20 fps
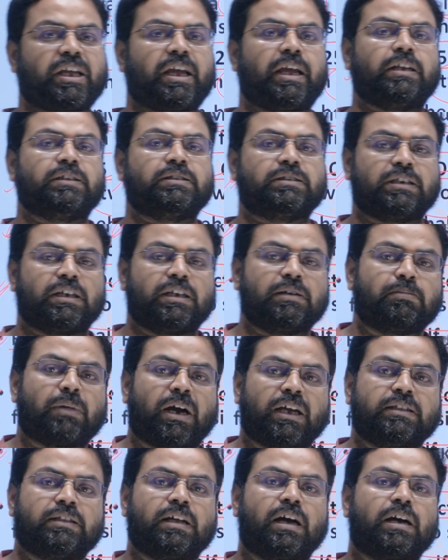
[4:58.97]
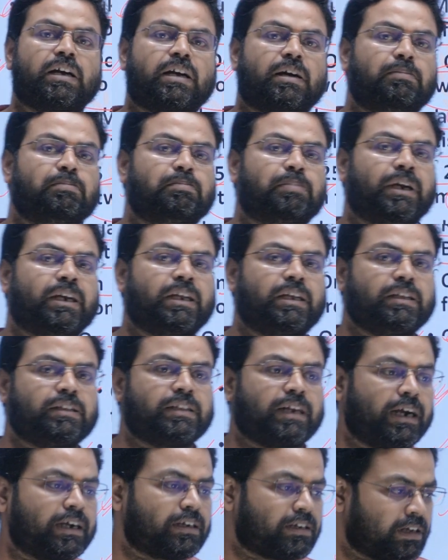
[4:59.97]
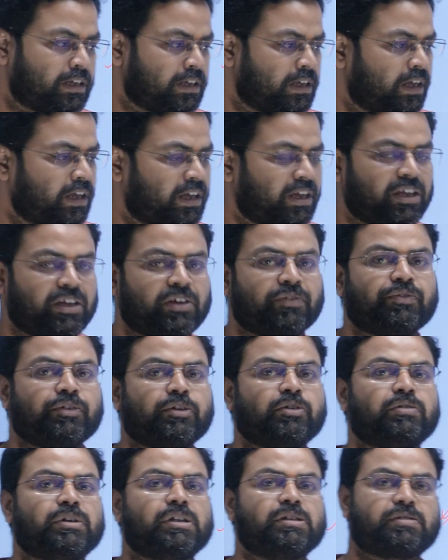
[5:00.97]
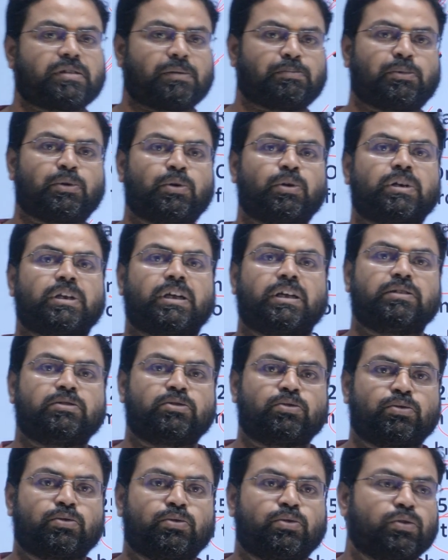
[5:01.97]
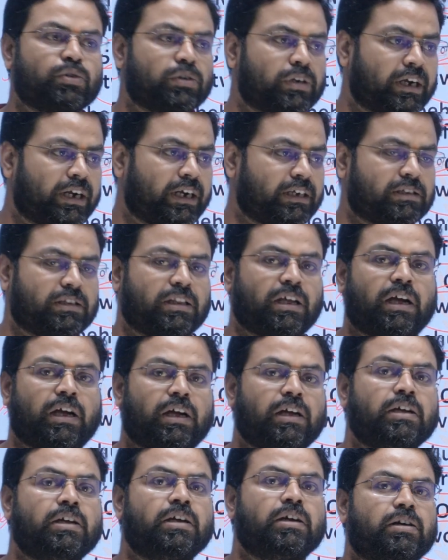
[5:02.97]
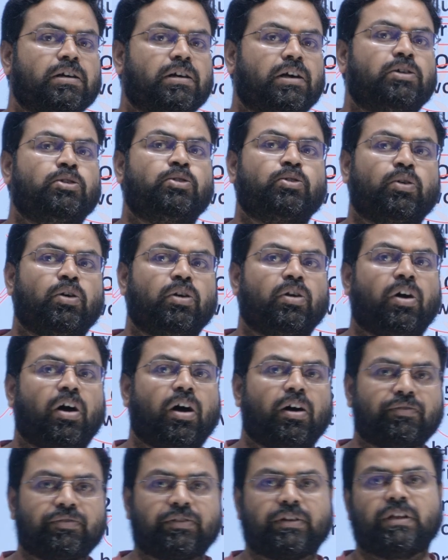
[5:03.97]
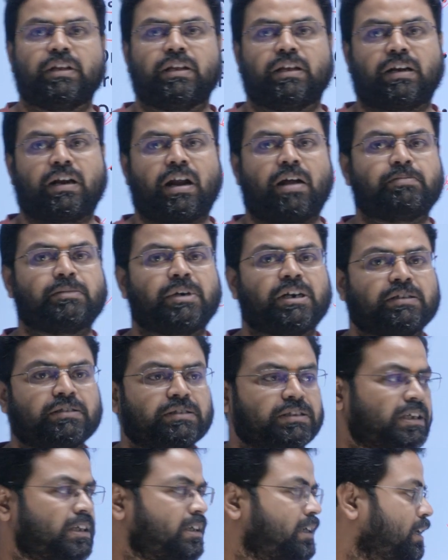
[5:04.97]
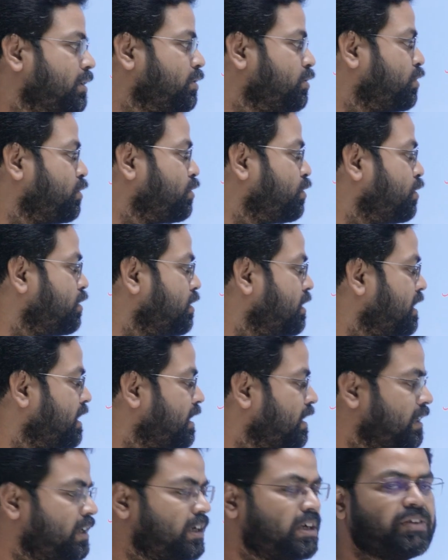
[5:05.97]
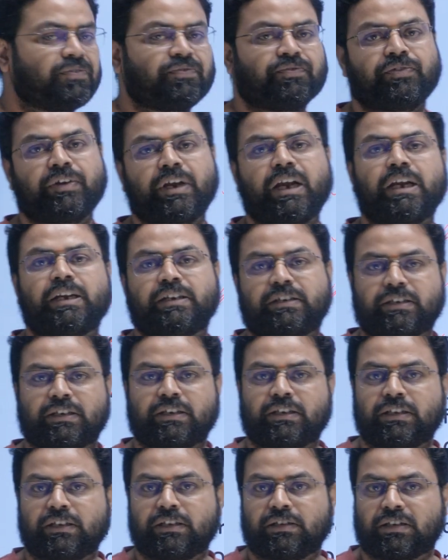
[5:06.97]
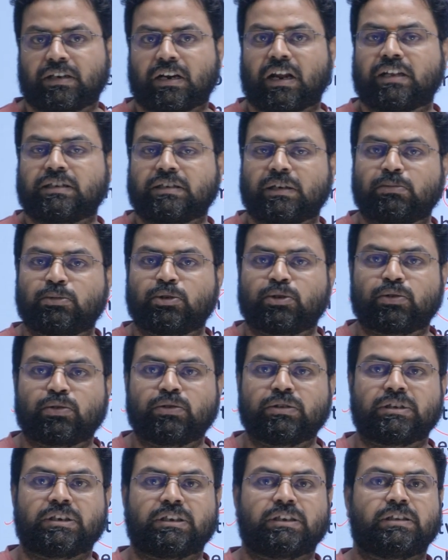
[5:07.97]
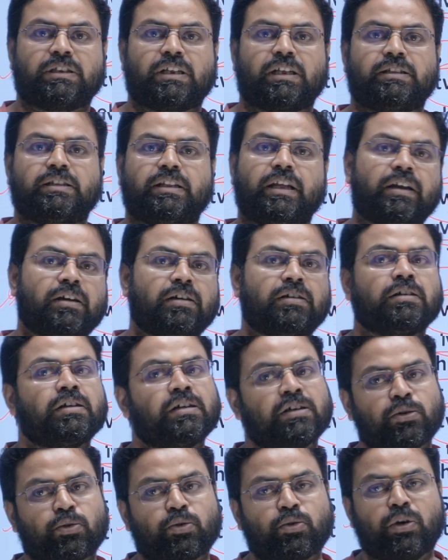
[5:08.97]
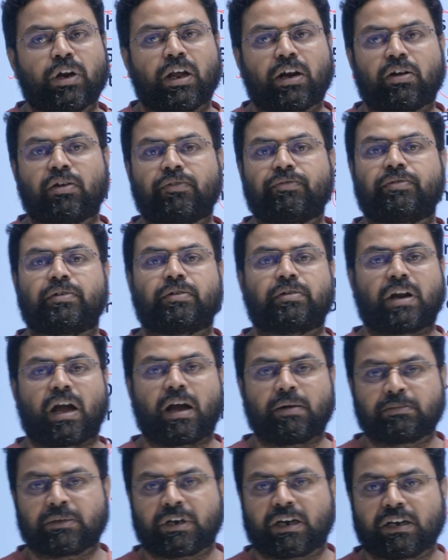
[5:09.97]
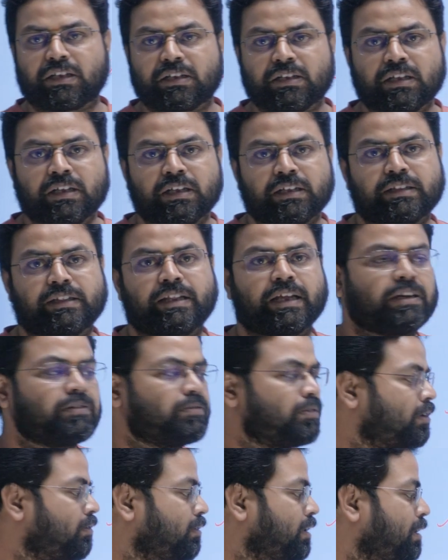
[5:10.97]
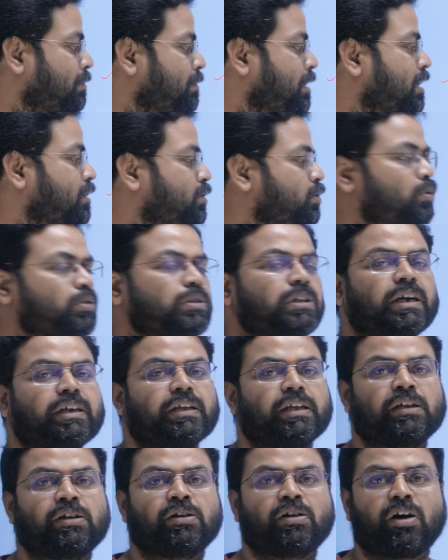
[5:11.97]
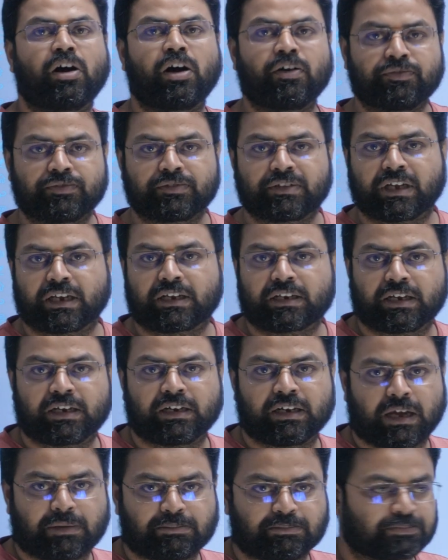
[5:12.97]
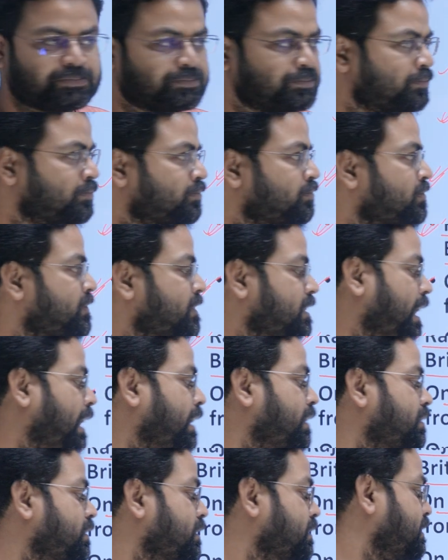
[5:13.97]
Tej Singh by the company, that if you will support us to get the control of Ramgarh state and to defeat Raja Mukund Singh, the then ruler of Ramgarh, then we will make you the king of the kingdom. And